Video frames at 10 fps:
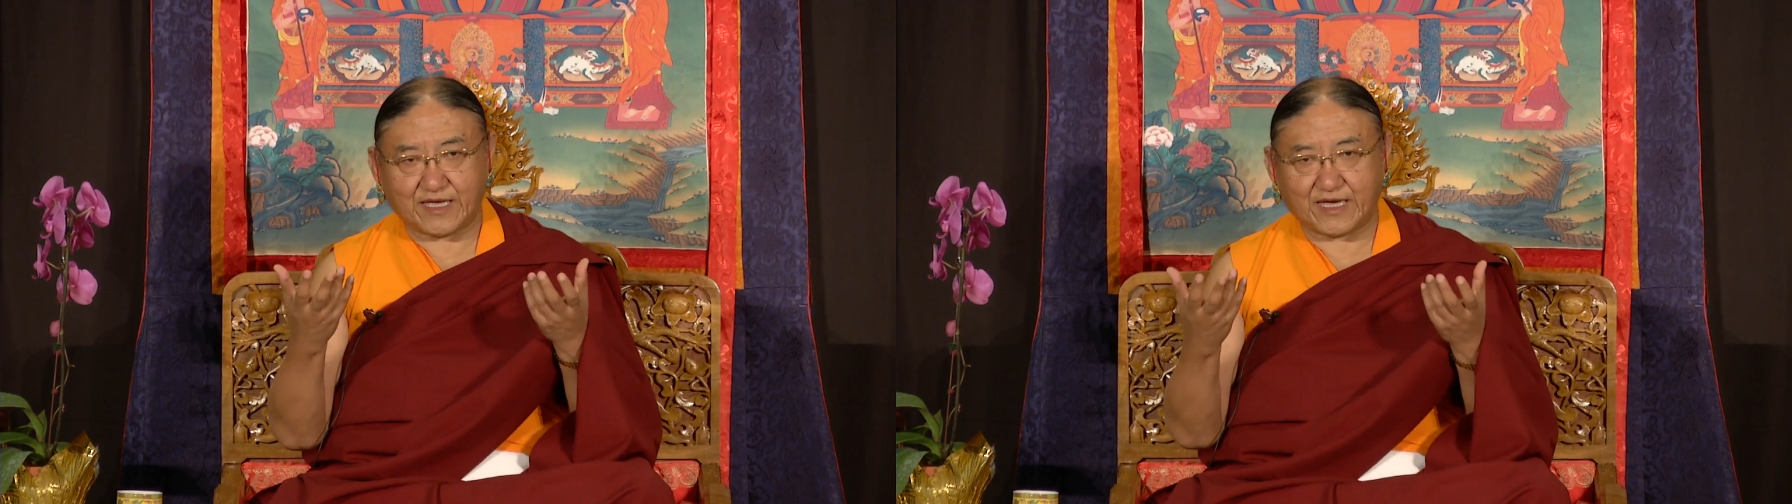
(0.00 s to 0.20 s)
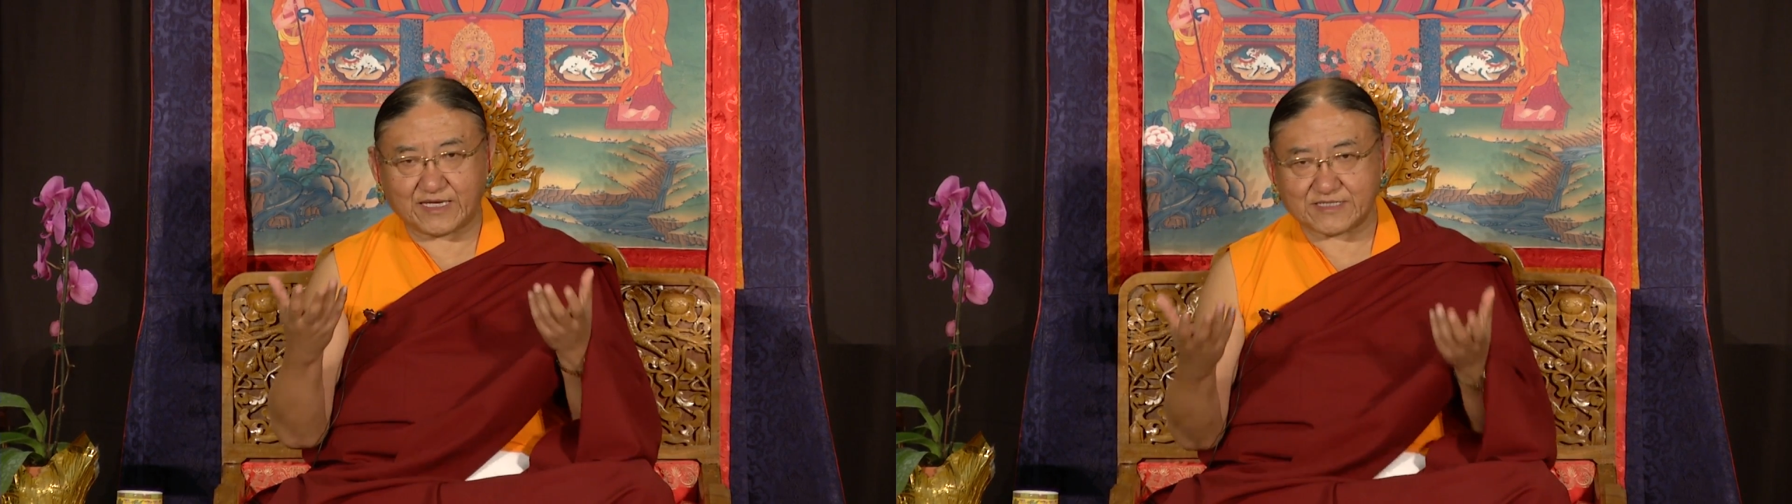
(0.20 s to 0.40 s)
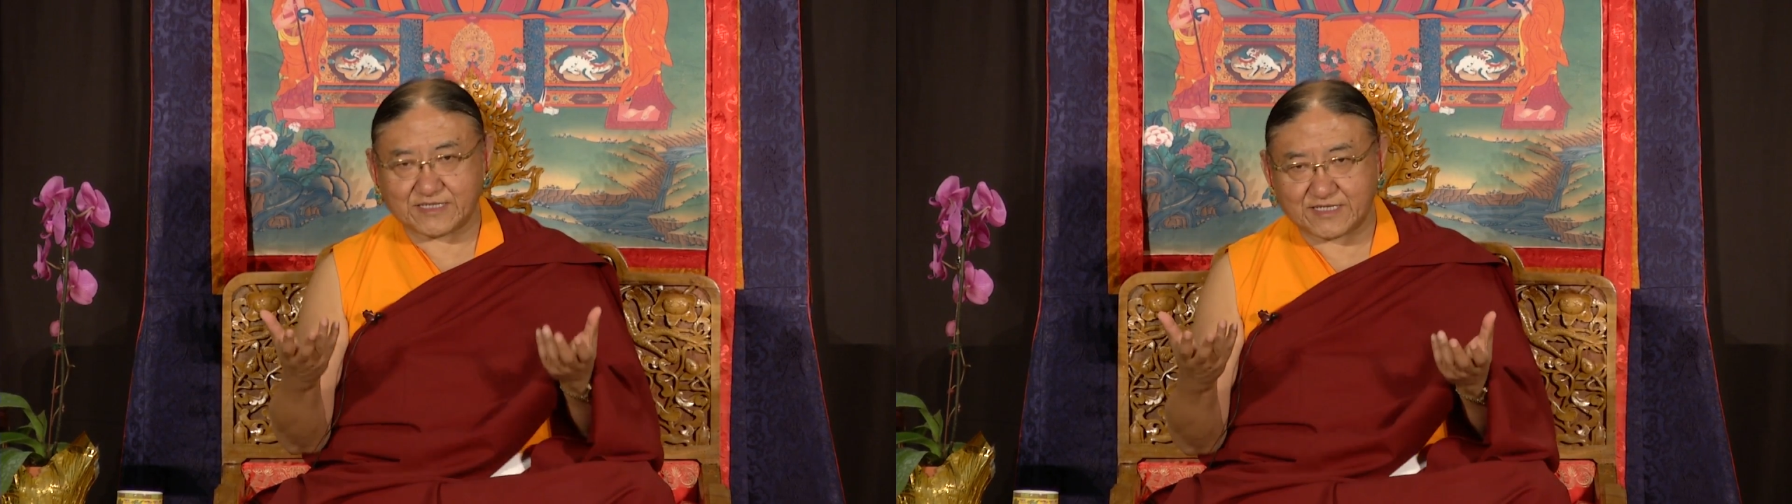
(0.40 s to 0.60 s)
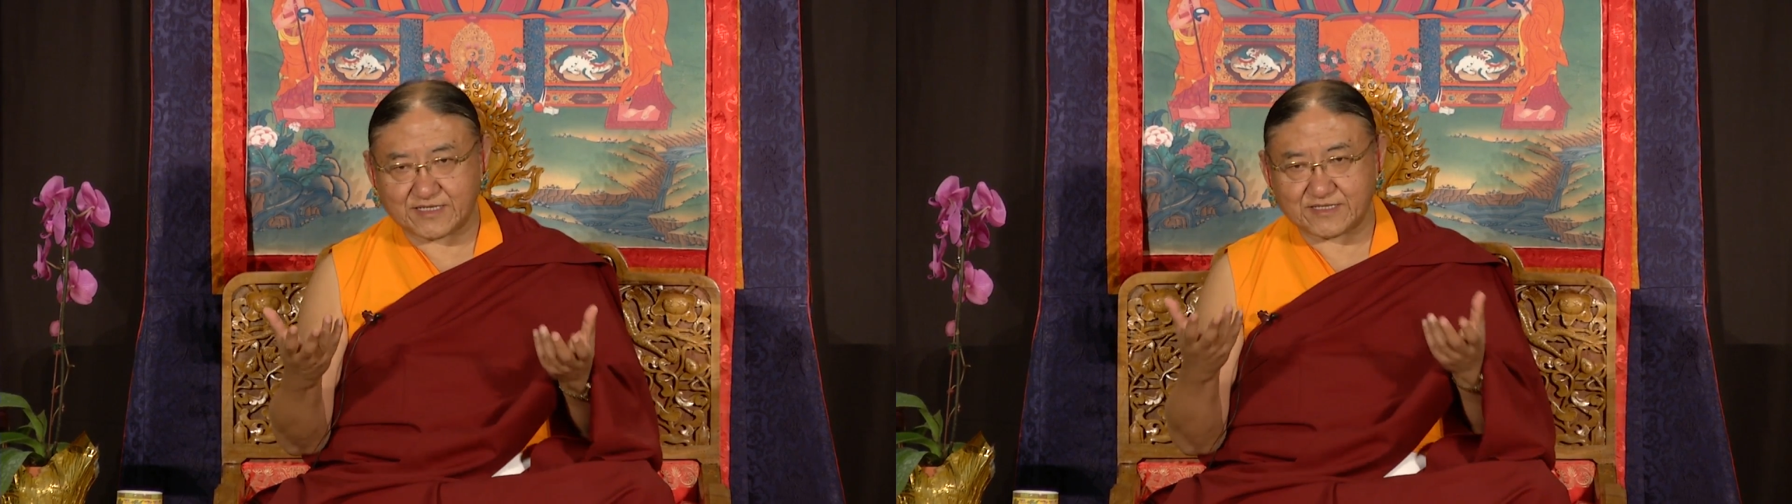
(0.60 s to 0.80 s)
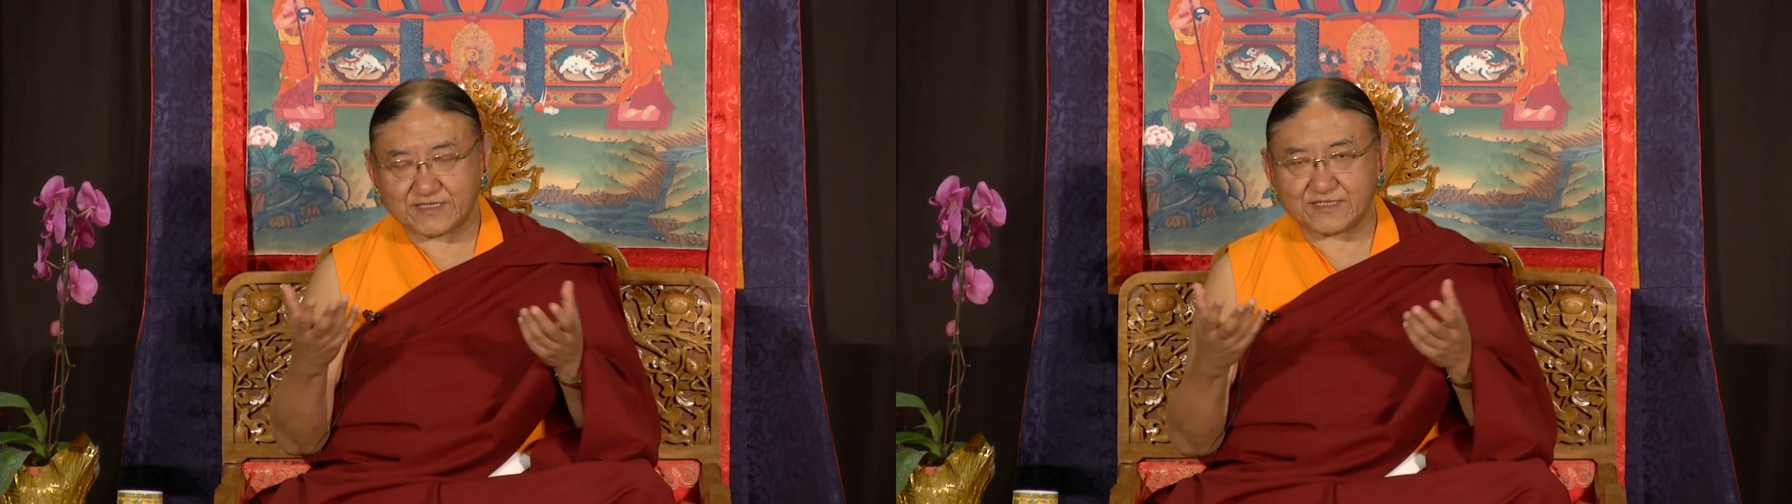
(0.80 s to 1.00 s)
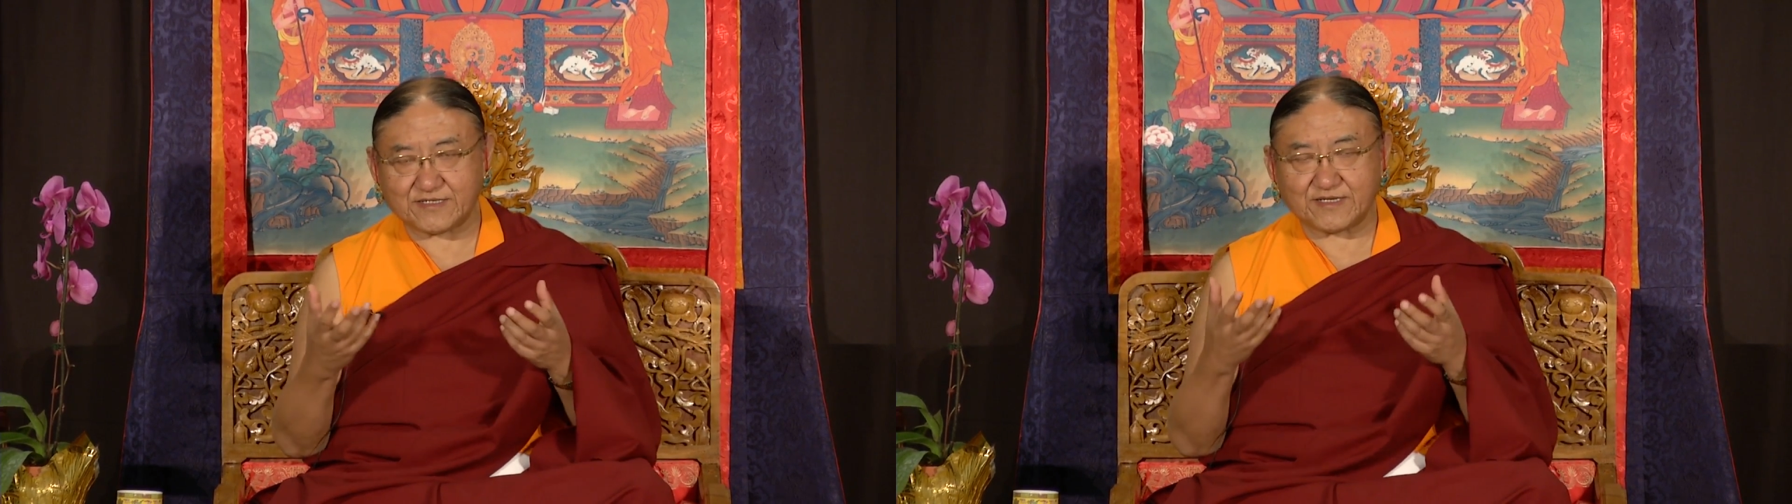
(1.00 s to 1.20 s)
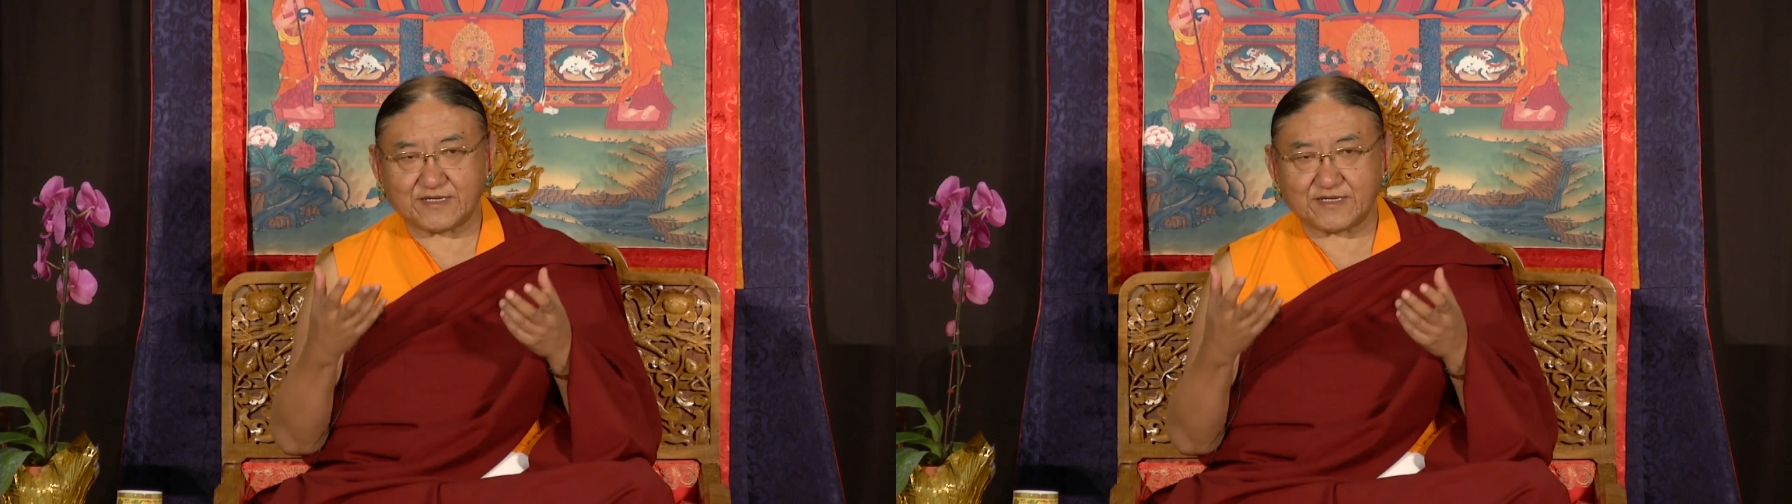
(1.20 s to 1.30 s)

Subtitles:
accidents,